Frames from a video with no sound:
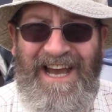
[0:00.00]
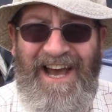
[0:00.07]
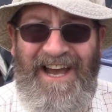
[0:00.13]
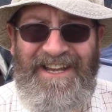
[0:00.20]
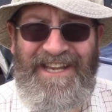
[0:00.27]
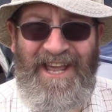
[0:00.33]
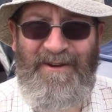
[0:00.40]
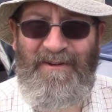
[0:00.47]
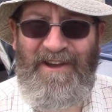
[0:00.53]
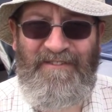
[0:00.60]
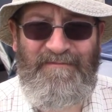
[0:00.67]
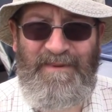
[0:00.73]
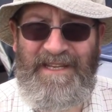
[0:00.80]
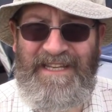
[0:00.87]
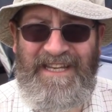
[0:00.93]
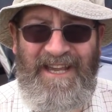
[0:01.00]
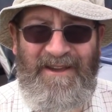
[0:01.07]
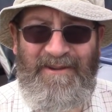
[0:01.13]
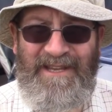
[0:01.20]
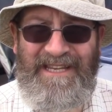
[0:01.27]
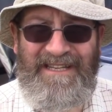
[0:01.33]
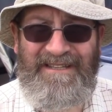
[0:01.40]
I know I've been
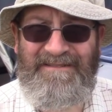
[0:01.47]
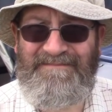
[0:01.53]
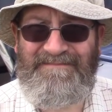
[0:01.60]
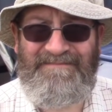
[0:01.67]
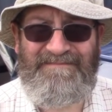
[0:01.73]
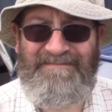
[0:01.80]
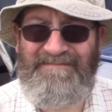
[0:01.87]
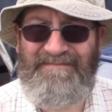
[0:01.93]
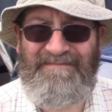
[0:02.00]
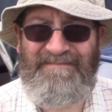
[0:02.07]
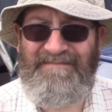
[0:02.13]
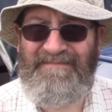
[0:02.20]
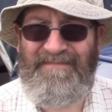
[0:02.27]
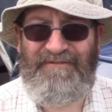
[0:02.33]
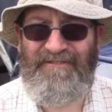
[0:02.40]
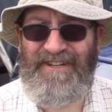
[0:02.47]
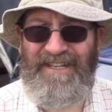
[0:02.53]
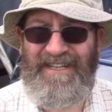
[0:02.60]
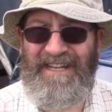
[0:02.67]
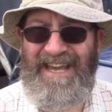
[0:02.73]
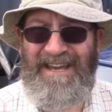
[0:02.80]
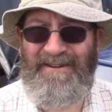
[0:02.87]
going
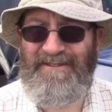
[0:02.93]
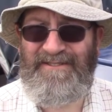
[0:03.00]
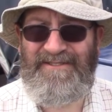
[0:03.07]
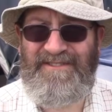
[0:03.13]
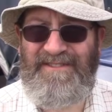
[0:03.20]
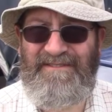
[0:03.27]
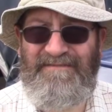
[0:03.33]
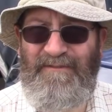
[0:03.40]
3 hours,